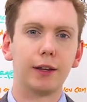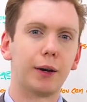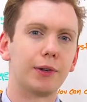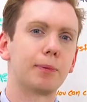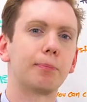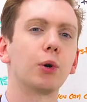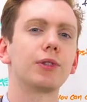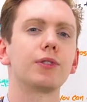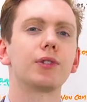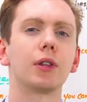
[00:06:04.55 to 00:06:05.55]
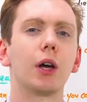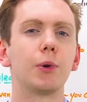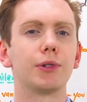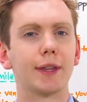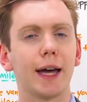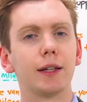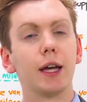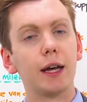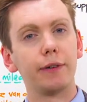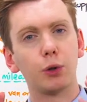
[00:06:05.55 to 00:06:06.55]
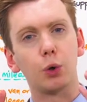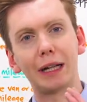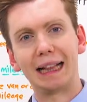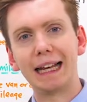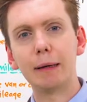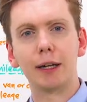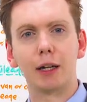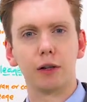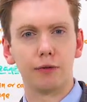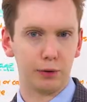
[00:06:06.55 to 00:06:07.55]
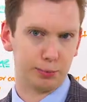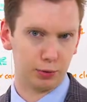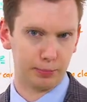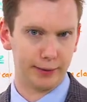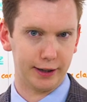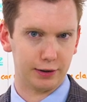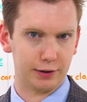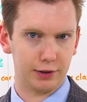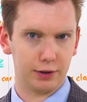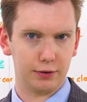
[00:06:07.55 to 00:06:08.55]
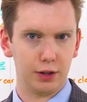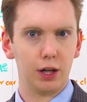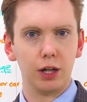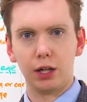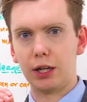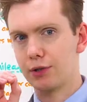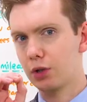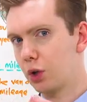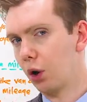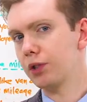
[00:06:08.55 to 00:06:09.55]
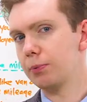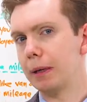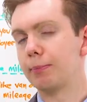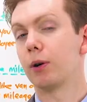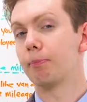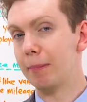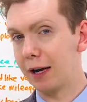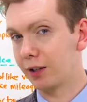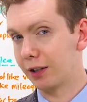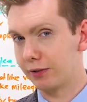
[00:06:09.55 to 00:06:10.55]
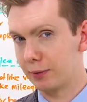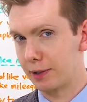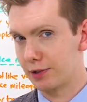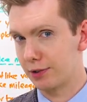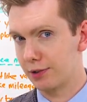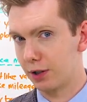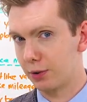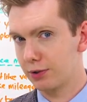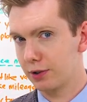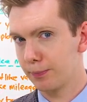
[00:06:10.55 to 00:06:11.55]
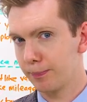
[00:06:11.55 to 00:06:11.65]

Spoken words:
Now, it's important to note that if you're claiming for broadband, it's got to be primarily for business use.